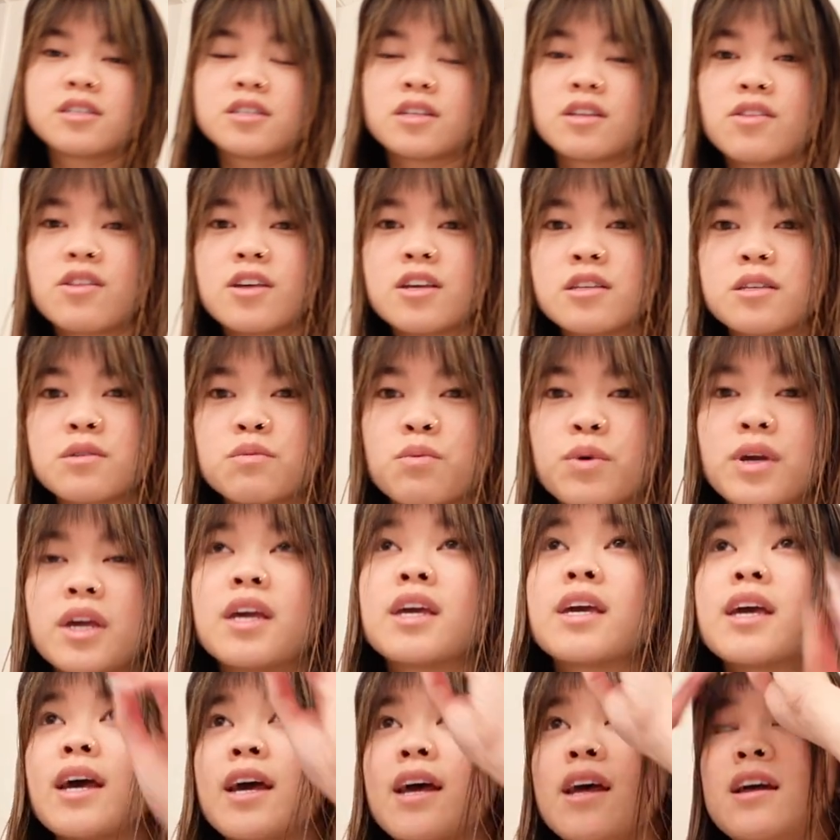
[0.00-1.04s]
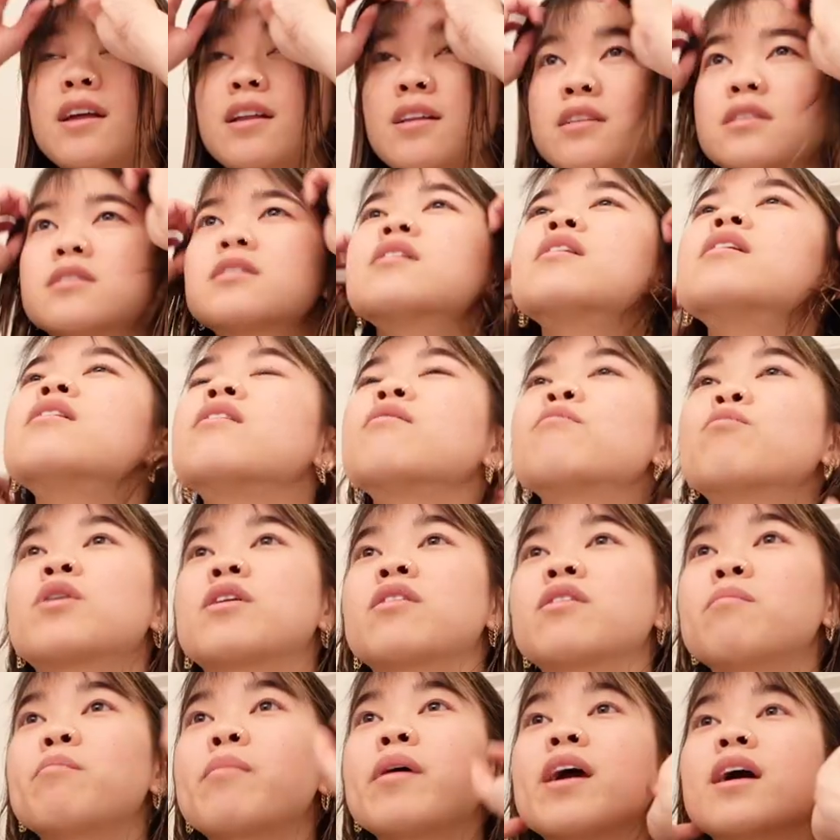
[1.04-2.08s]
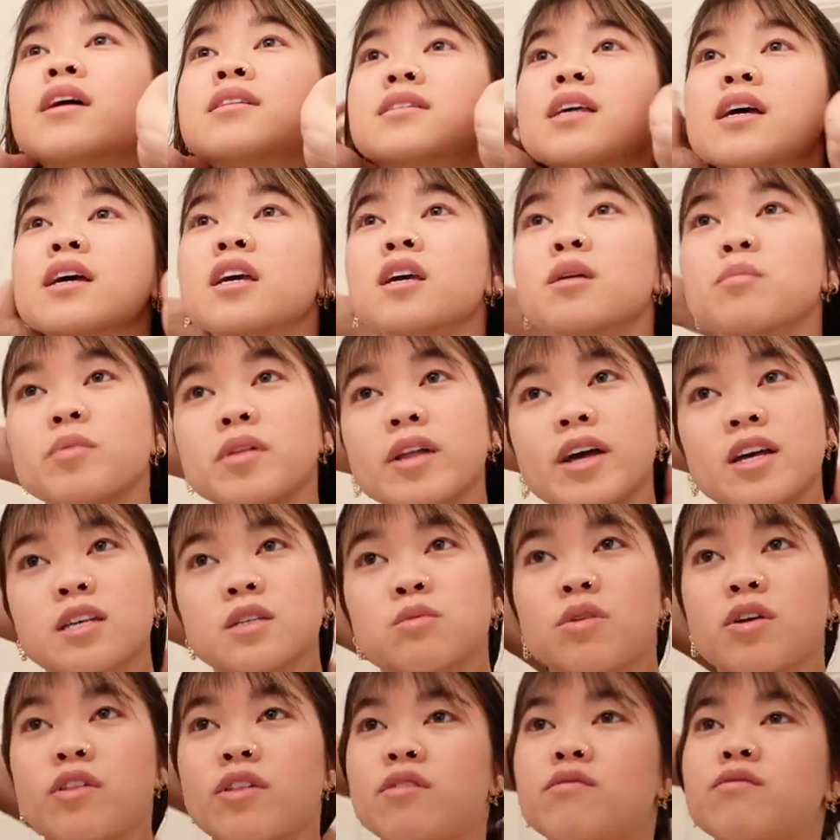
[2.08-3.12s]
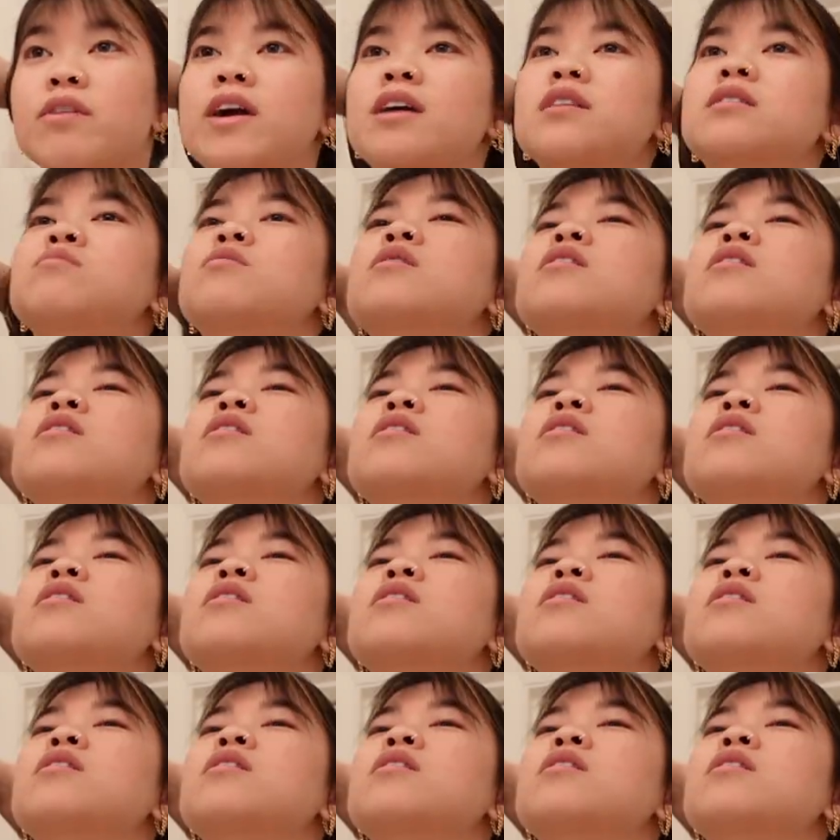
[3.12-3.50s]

this weekend, one of the bands that he plays with and writes